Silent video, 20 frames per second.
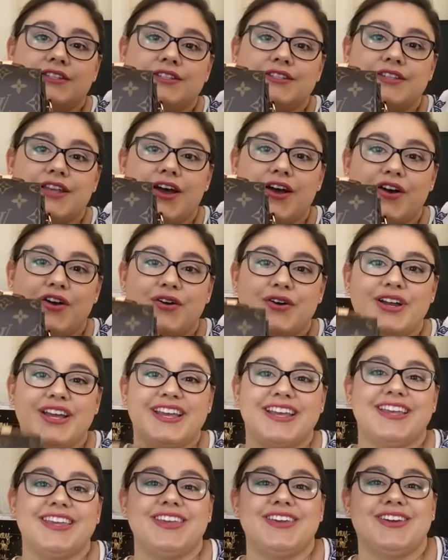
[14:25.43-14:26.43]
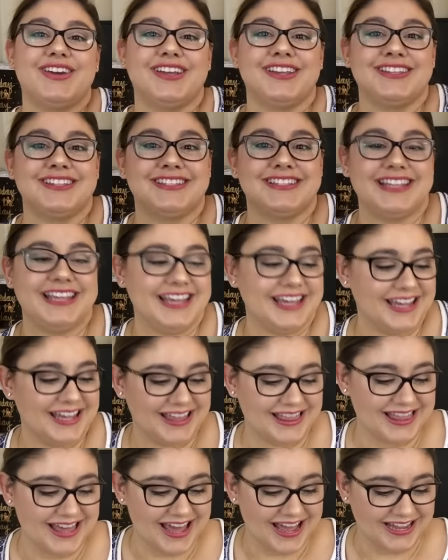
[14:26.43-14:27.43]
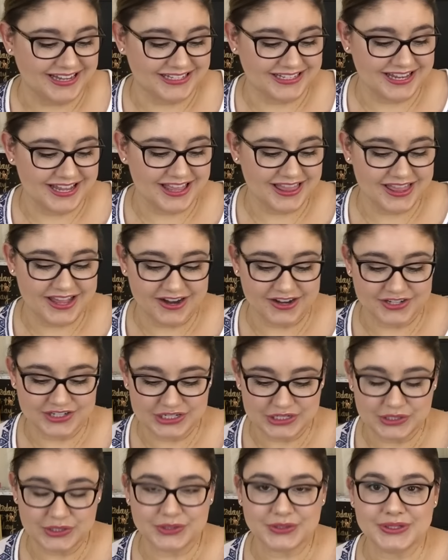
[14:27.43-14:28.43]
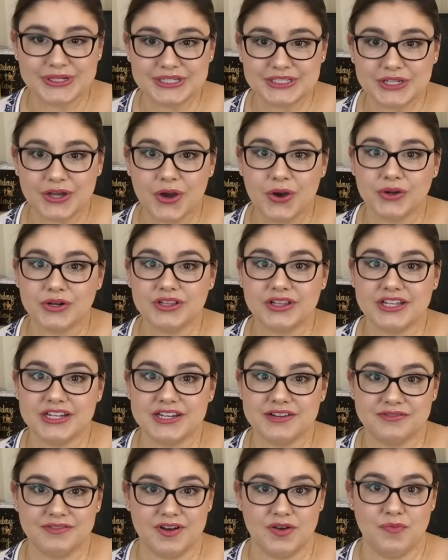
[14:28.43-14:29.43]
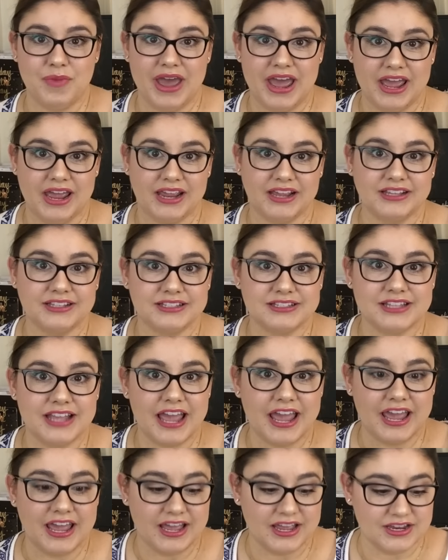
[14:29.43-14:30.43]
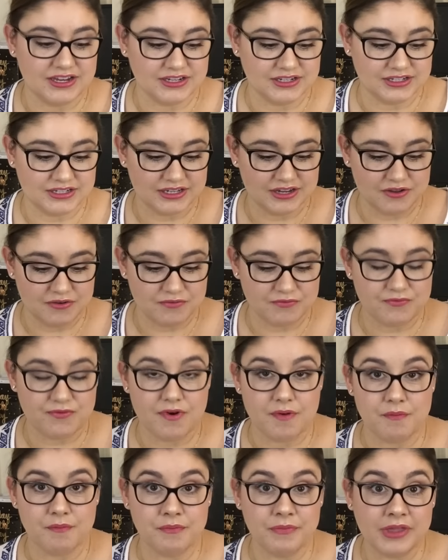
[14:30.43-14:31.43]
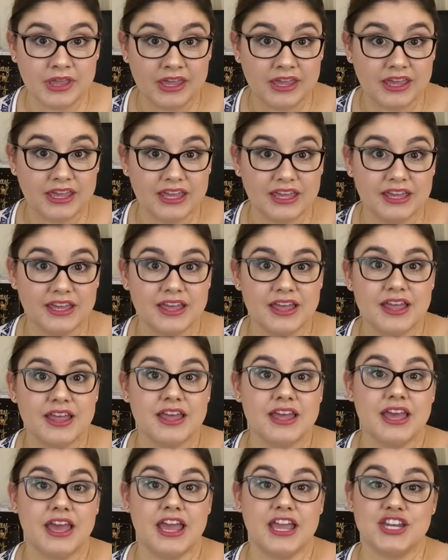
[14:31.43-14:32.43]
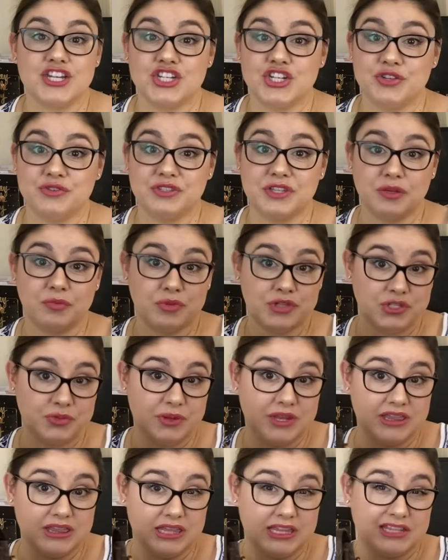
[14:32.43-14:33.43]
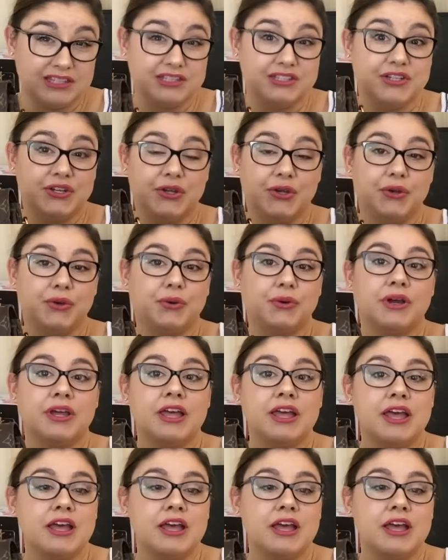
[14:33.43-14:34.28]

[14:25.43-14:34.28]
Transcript: So you can see that they're two totally different bags, and for me, in choosing between these two,